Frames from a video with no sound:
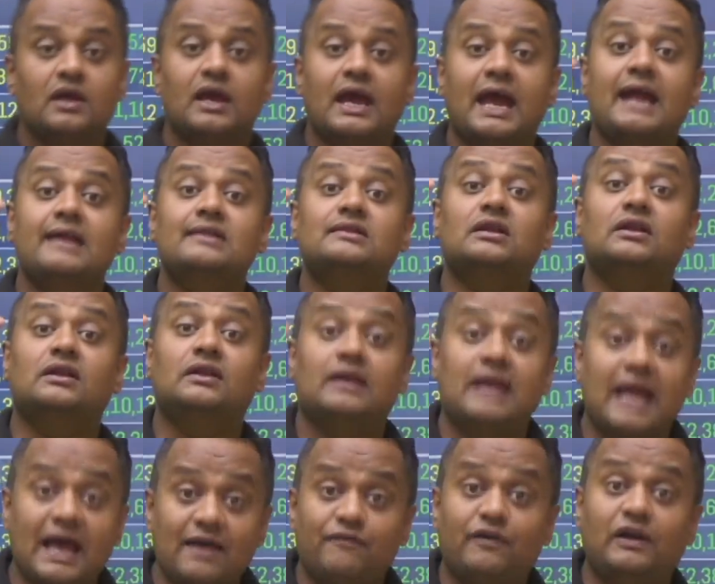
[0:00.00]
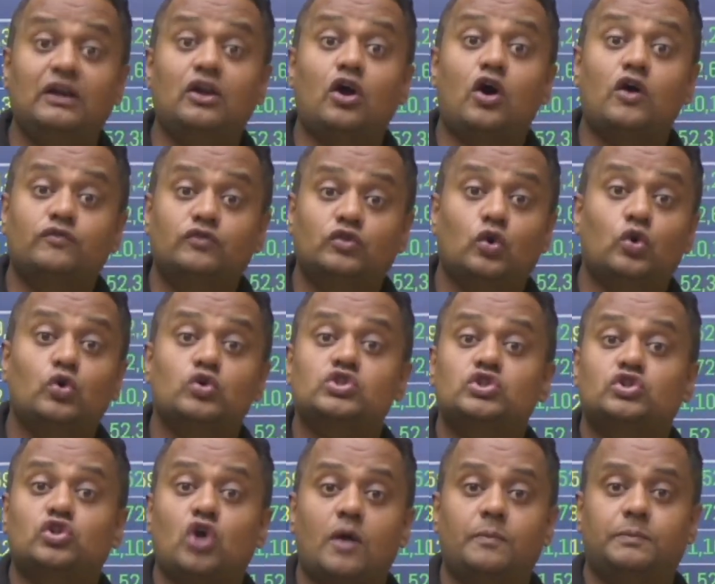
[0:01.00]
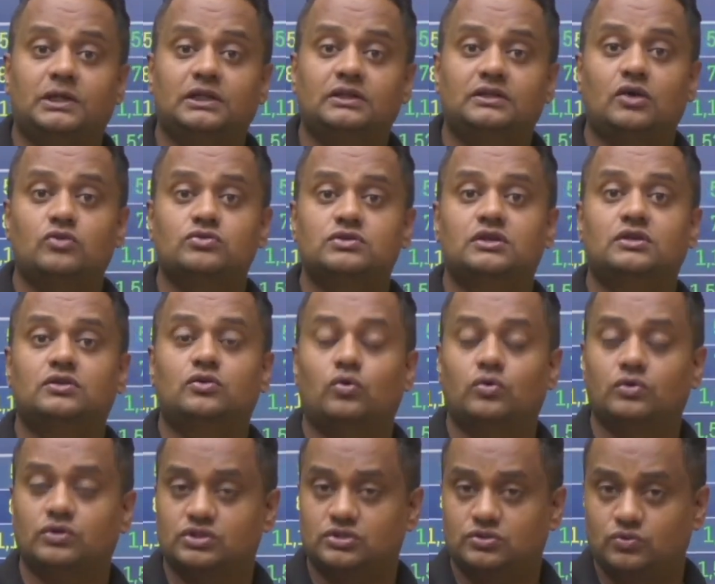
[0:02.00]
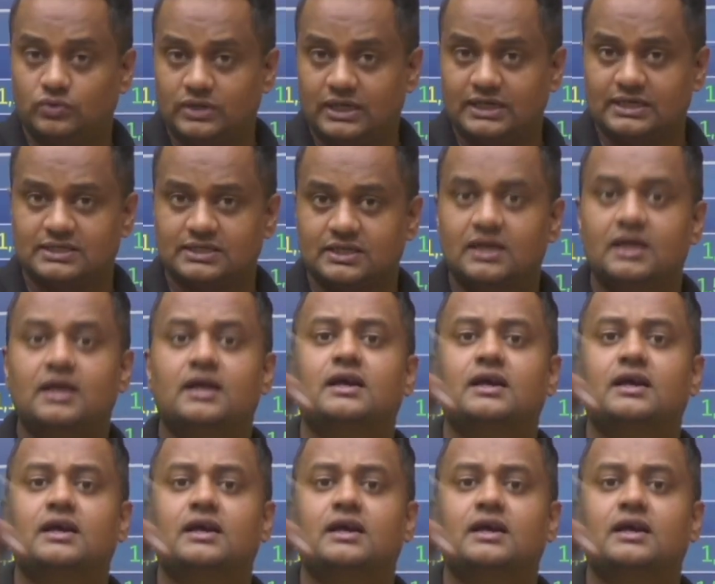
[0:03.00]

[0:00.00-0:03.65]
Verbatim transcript: and the level of those top 10,000 students